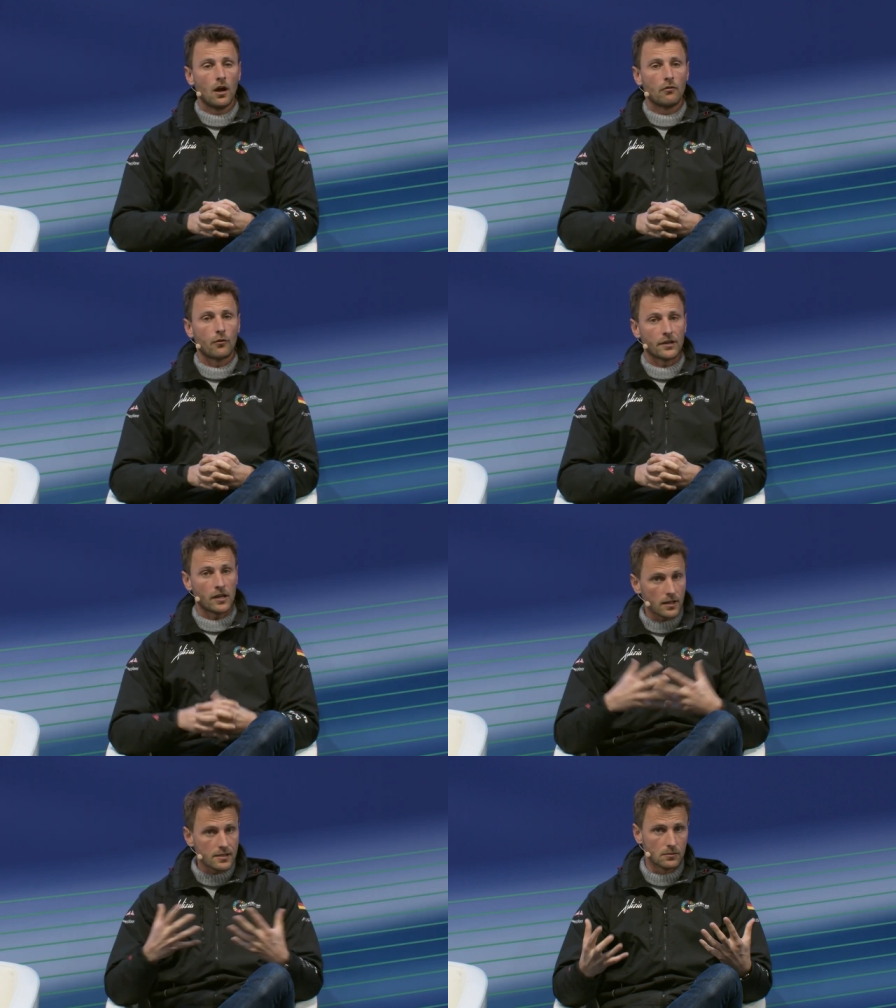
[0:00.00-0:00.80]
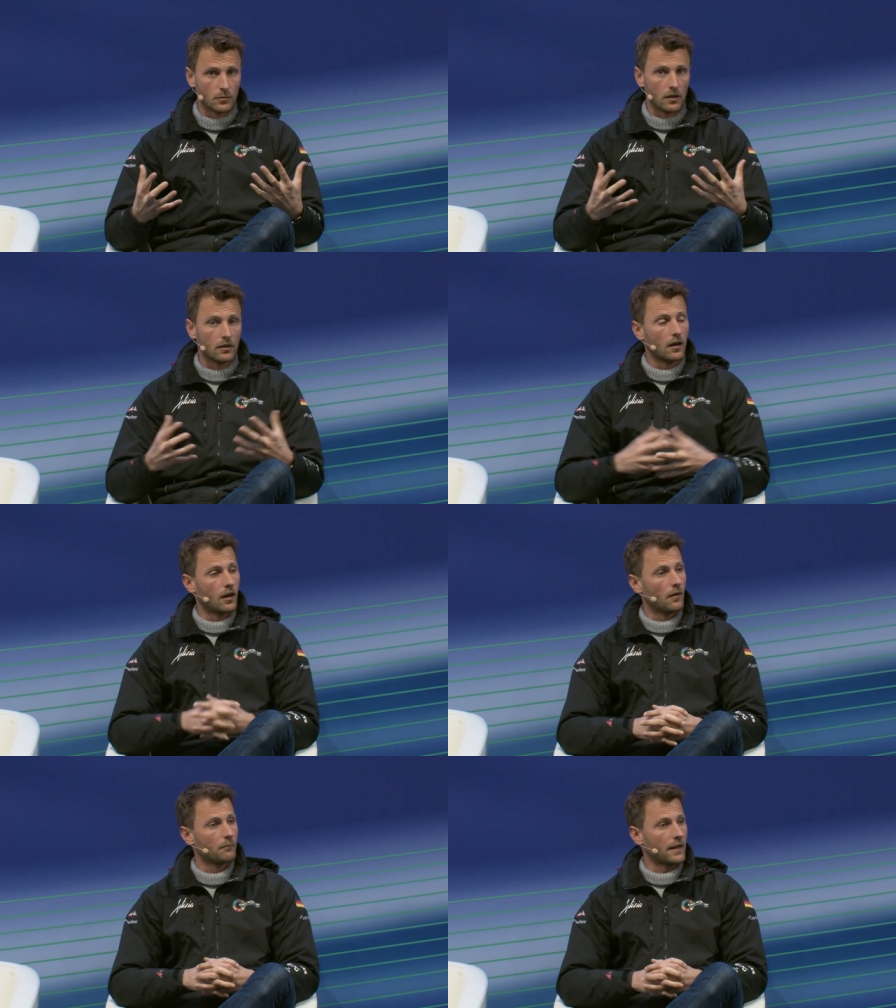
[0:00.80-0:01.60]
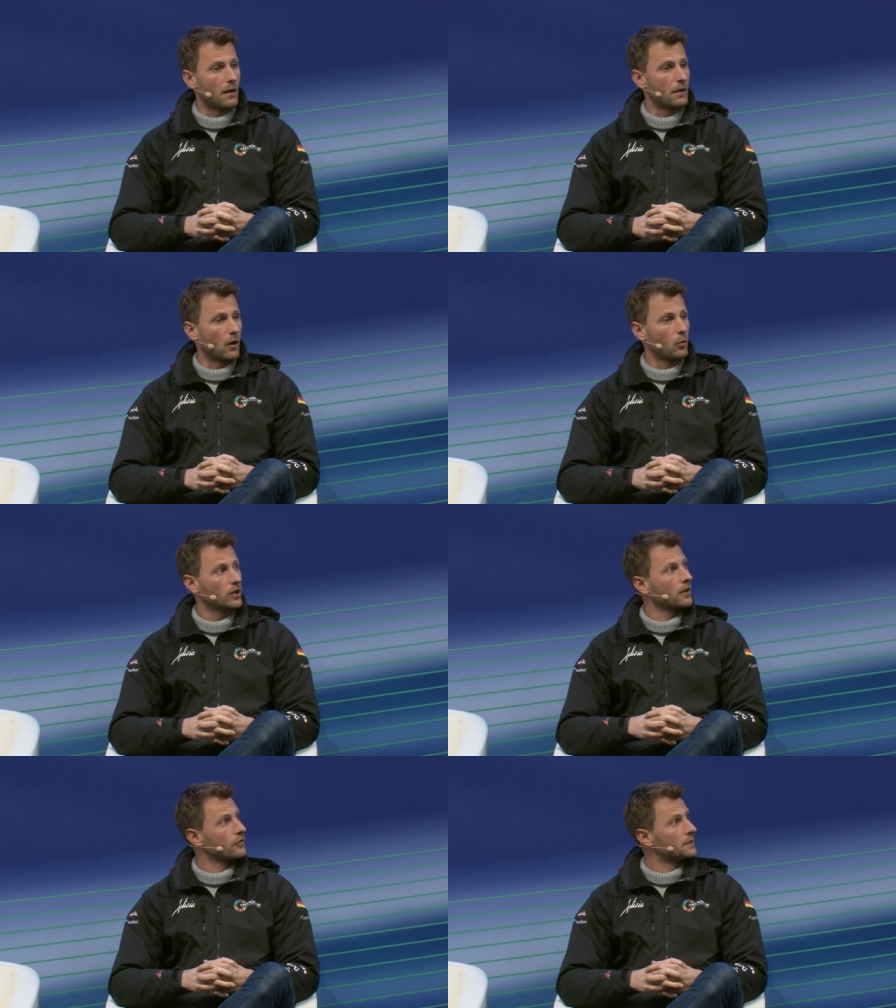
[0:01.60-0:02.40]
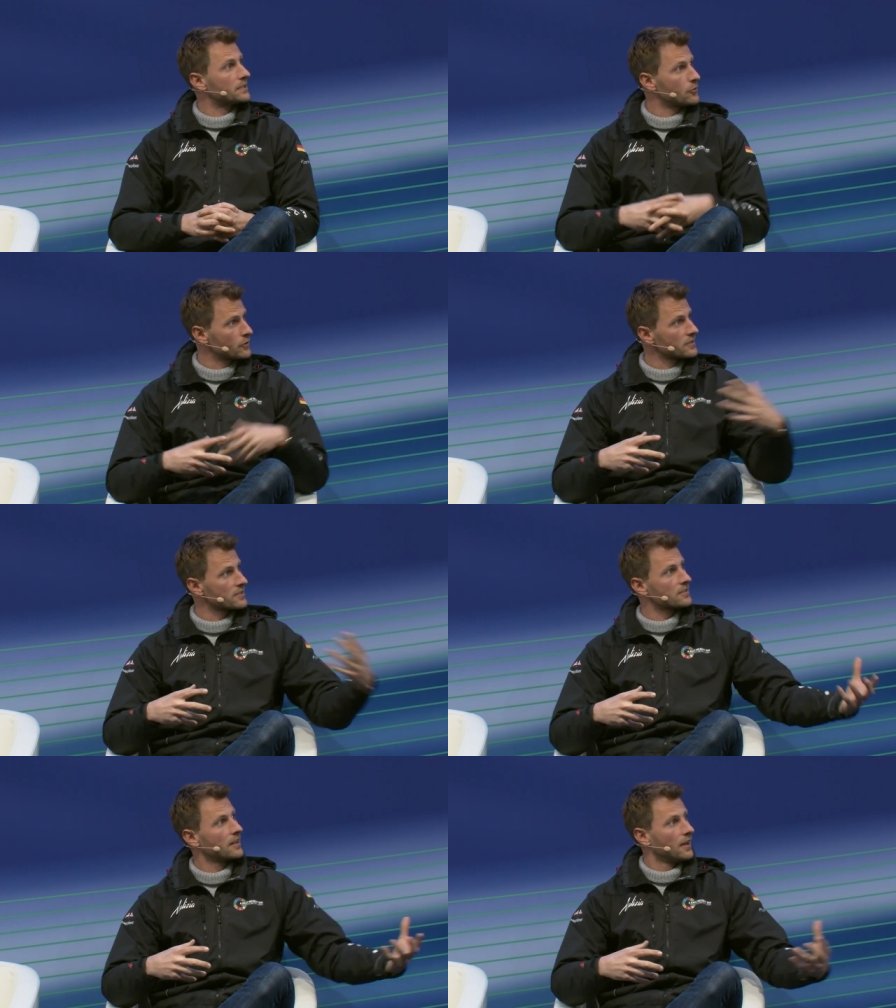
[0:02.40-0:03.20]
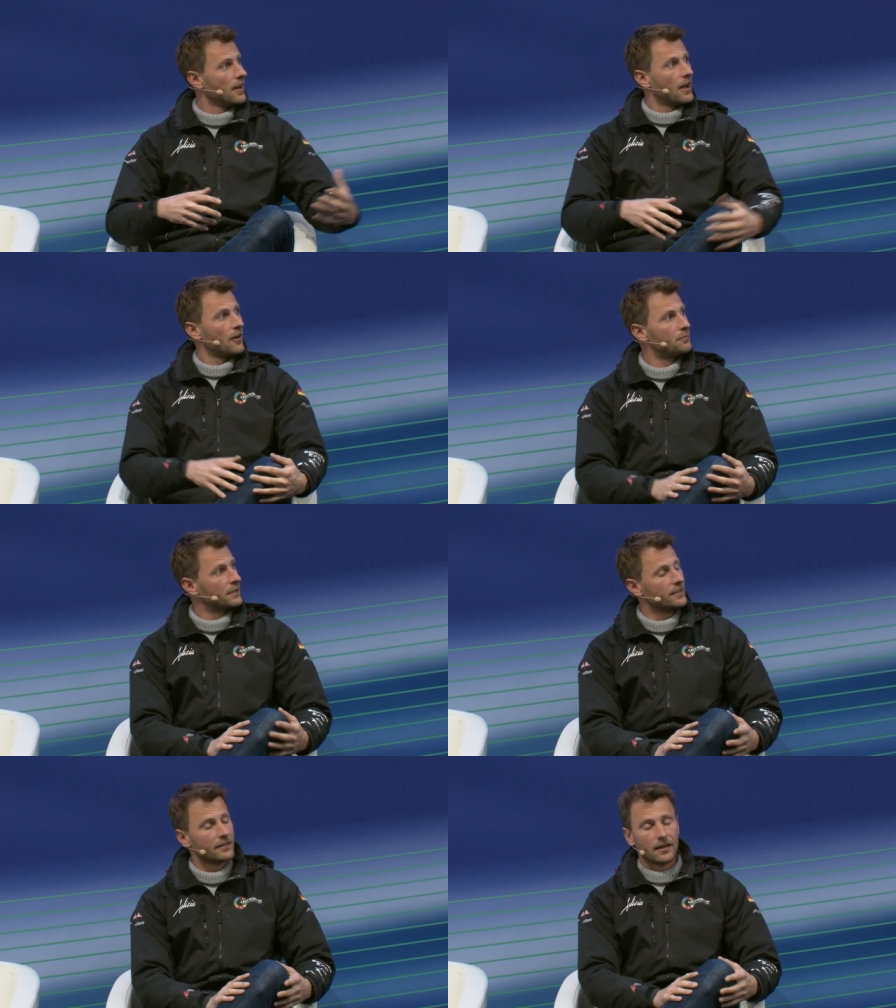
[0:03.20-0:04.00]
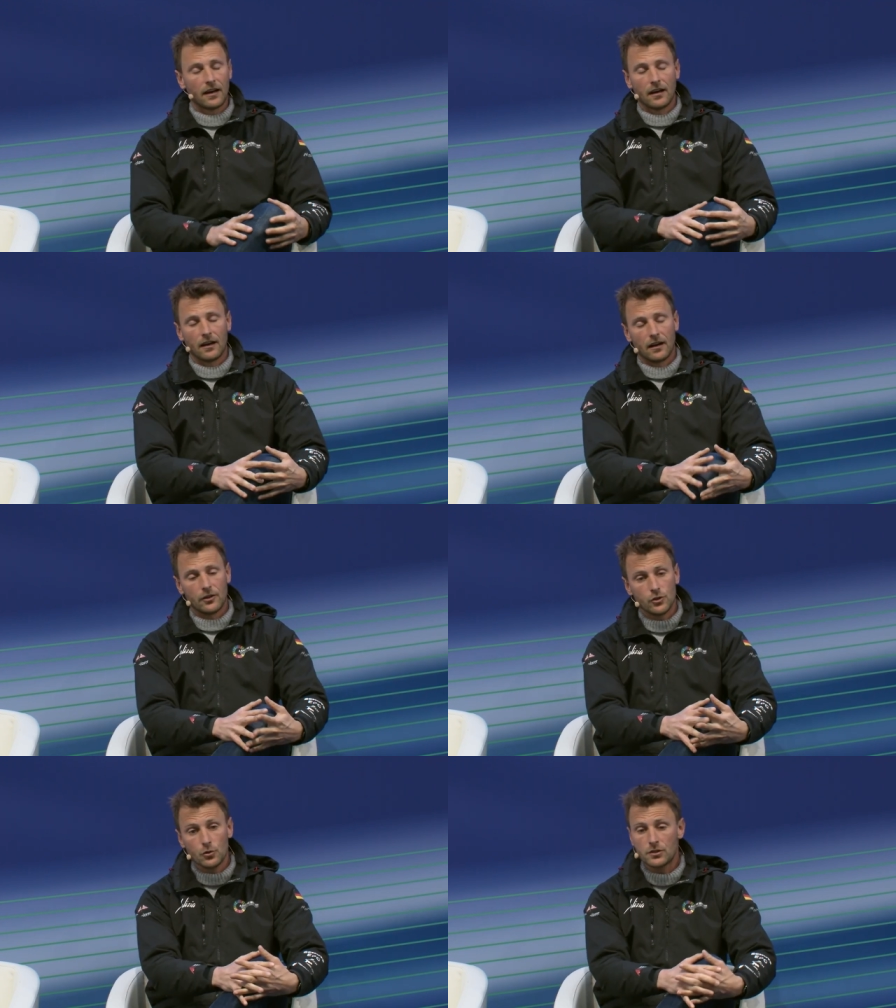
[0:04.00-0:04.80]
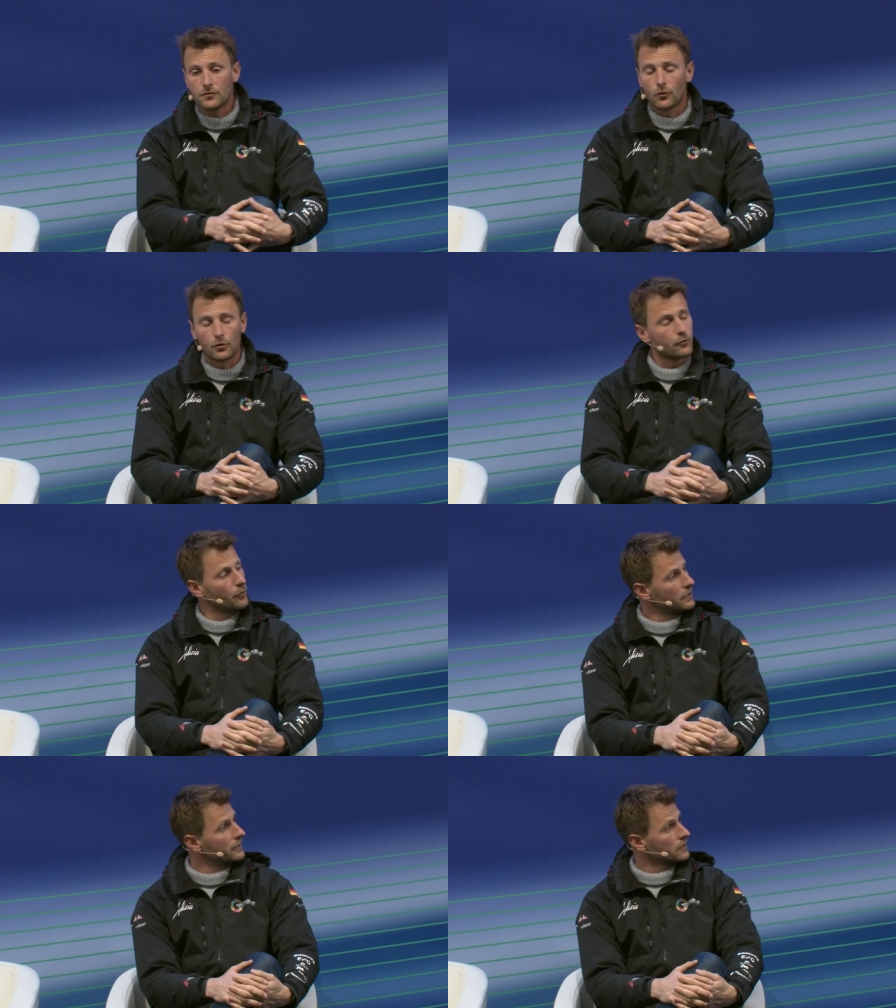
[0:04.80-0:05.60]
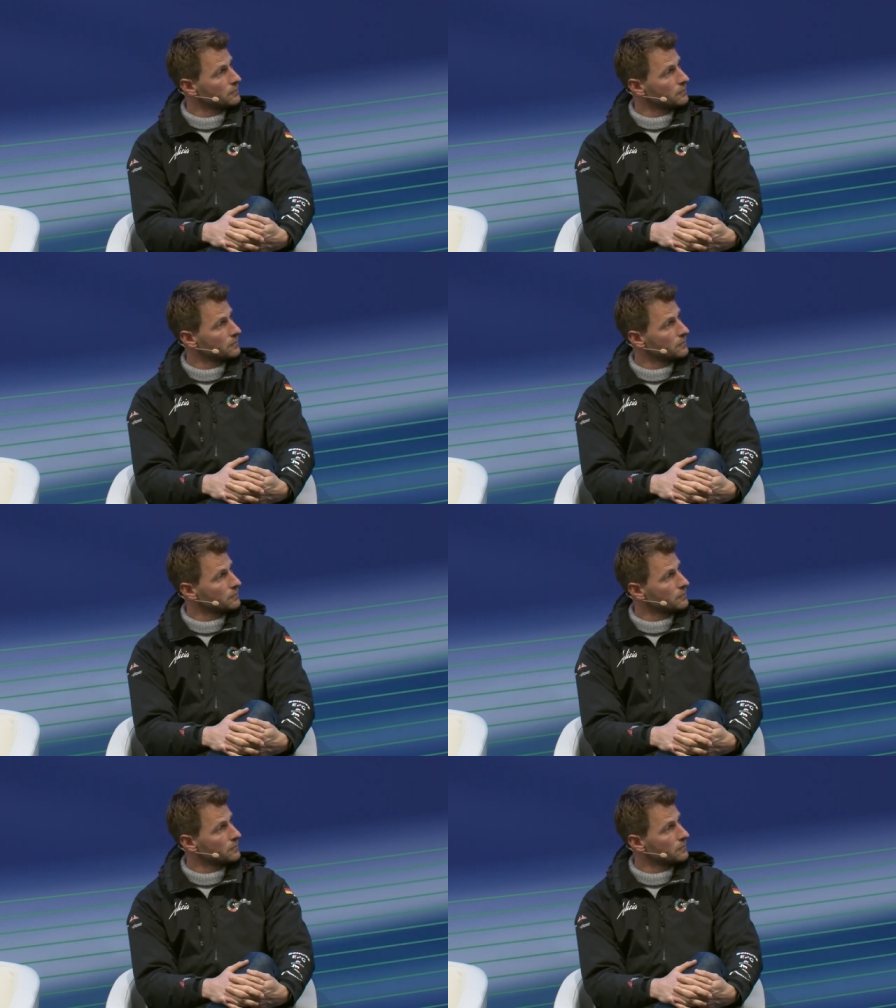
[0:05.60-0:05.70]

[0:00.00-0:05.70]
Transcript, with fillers: for the customer um, about what kind of materials have been uh, used for, for building the